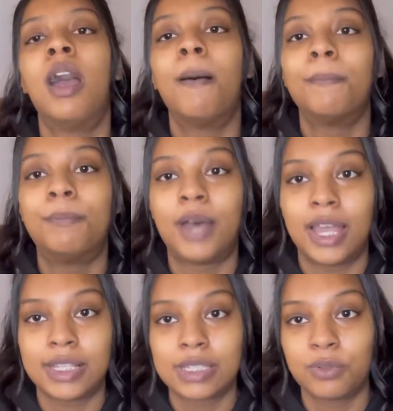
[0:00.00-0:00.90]

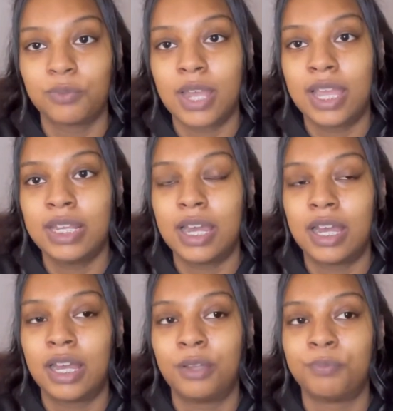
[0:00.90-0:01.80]
But when
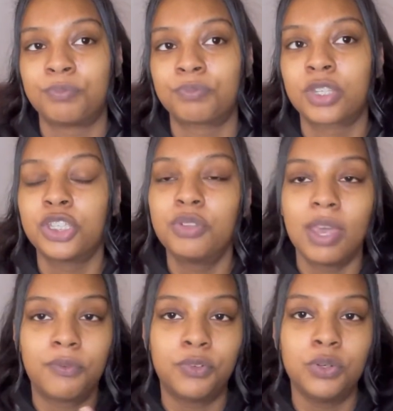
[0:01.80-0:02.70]
you
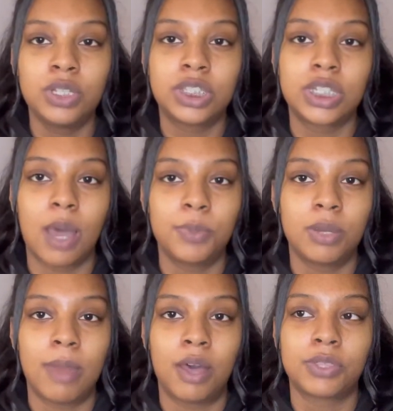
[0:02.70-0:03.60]
get food at the top of
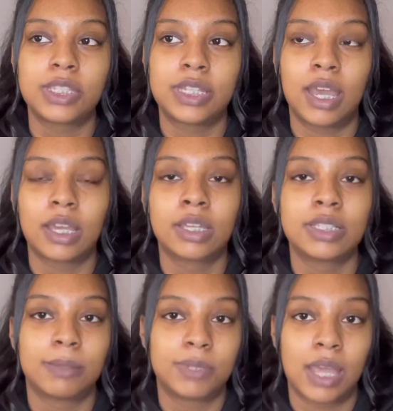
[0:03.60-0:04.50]
your mouth stuck,
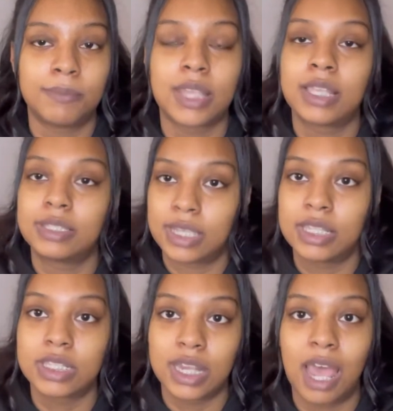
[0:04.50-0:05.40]
sometimes that
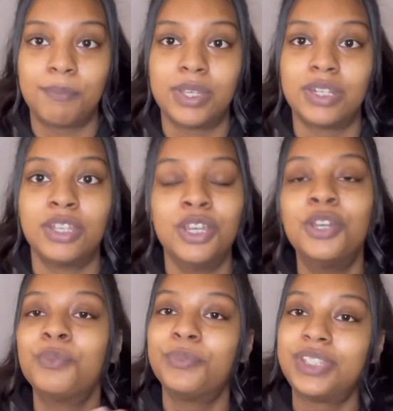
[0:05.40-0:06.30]
tends to happen
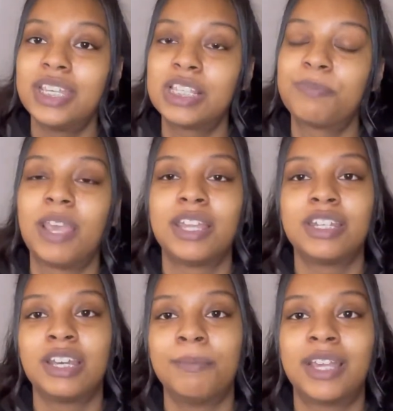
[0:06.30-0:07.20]
with the
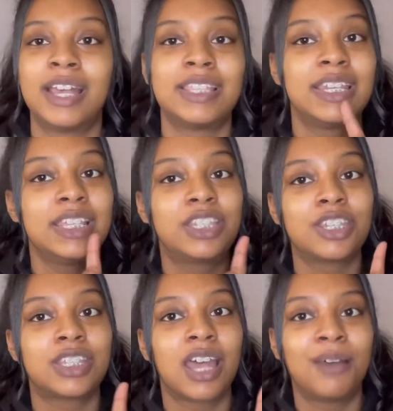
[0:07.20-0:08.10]
expander, because it is
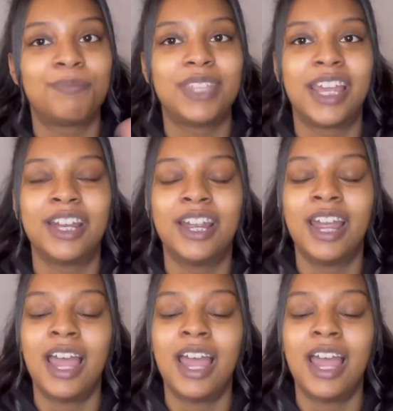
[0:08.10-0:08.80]
just up there.